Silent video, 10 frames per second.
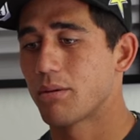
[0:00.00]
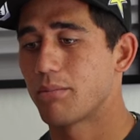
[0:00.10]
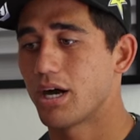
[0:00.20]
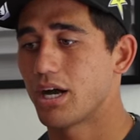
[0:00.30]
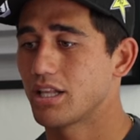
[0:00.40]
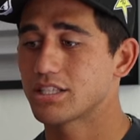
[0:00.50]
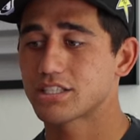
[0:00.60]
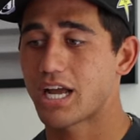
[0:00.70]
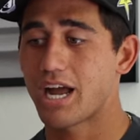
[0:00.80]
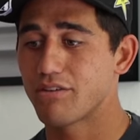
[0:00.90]
But
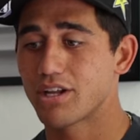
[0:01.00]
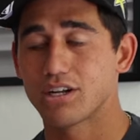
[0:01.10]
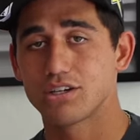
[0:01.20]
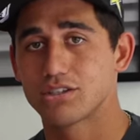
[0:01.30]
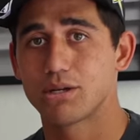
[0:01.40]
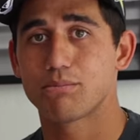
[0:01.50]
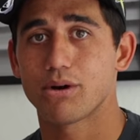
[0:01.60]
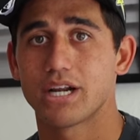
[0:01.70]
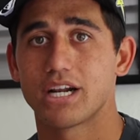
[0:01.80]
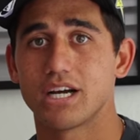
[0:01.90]
let's dive in a little
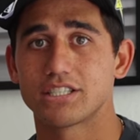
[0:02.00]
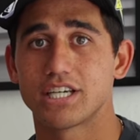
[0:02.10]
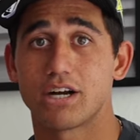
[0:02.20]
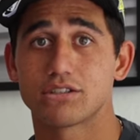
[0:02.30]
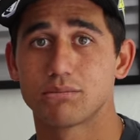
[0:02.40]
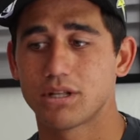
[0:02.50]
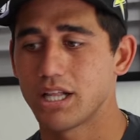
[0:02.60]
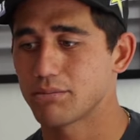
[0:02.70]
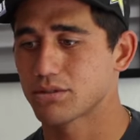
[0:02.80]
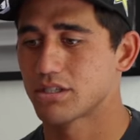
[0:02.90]
deeper and uh, check out some
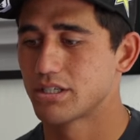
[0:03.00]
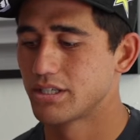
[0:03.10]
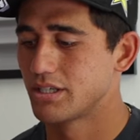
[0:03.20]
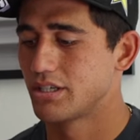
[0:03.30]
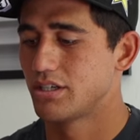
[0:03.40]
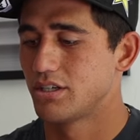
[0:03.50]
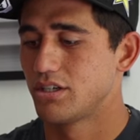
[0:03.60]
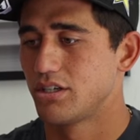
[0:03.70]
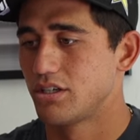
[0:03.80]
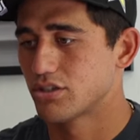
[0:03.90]
clips.
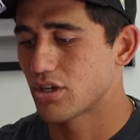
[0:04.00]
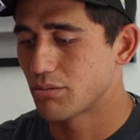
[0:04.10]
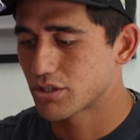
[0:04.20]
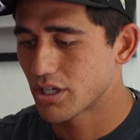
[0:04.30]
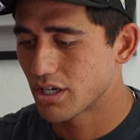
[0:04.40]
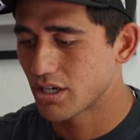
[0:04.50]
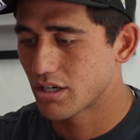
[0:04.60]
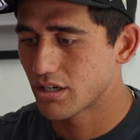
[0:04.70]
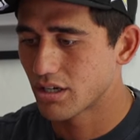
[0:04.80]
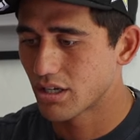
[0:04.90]
So I'm just
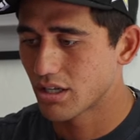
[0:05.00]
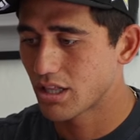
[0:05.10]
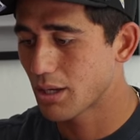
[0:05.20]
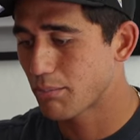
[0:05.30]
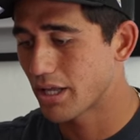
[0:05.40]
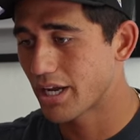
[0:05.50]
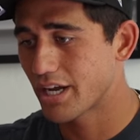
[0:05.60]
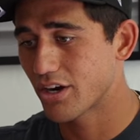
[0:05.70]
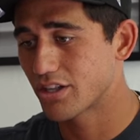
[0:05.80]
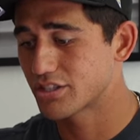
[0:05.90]
gonna click play
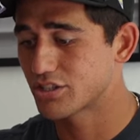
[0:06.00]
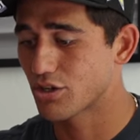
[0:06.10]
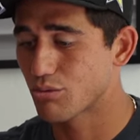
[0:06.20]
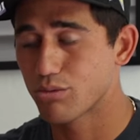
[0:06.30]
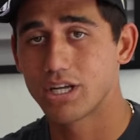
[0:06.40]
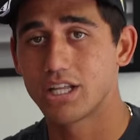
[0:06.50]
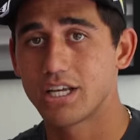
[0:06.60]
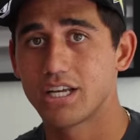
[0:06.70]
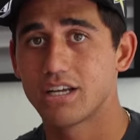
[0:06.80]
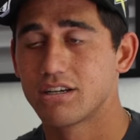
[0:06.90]
here and this is a
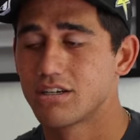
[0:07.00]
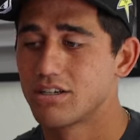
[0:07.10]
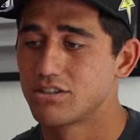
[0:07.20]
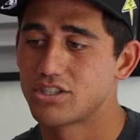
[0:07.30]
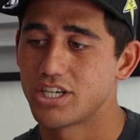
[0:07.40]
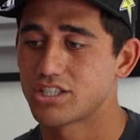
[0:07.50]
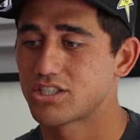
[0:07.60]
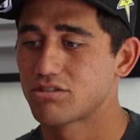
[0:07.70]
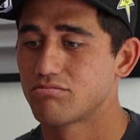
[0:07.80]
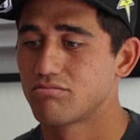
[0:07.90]
really
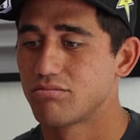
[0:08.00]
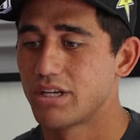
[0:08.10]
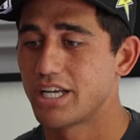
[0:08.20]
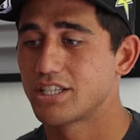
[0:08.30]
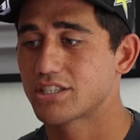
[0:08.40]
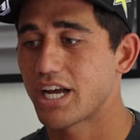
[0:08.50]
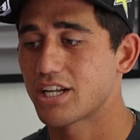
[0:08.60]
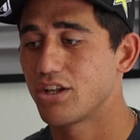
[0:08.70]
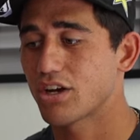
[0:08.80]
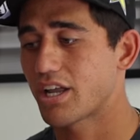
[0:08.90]
just
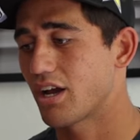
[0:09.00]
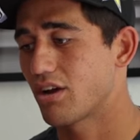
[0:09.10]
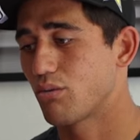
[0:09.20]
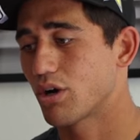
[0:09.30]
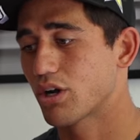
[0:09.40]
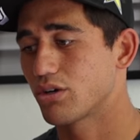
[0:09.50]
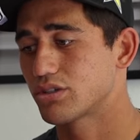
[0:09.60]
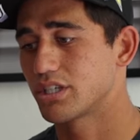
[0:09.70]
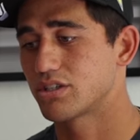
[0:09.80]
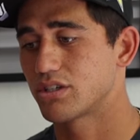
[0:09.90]
inside look at what
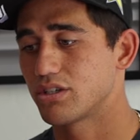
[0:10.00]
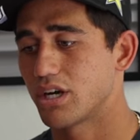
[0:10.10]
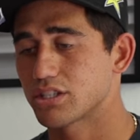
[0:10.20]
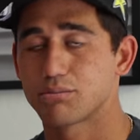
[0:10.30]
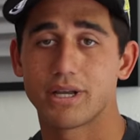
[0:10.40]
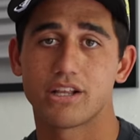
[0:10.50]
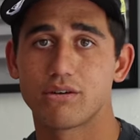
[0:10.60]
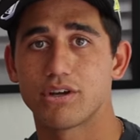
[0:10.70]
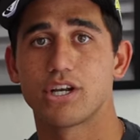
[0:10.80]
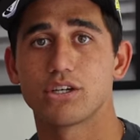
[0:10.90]
goes into us making
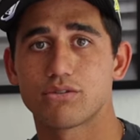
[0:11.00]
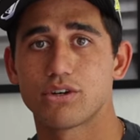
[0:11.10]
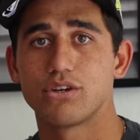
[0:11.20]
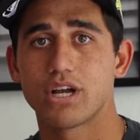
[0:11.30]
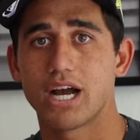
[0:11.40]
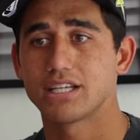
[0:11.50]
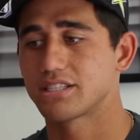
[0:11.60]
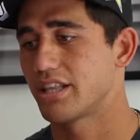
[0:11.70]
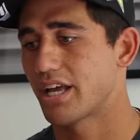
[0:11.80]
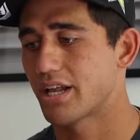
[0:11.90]
the videos for you
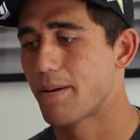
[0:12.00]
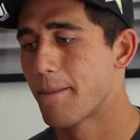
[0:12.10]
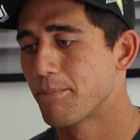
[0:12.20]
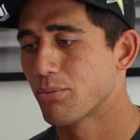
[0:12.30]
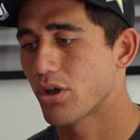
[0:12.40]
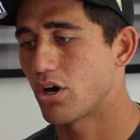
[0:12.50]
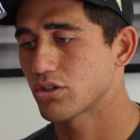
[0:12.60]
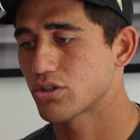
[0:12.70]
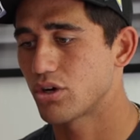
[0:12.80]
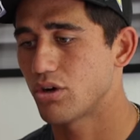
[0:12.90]
guys and then
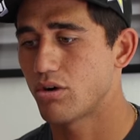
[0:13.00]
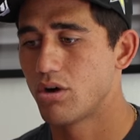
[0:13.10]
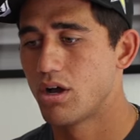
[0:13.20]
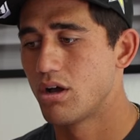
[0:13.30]
also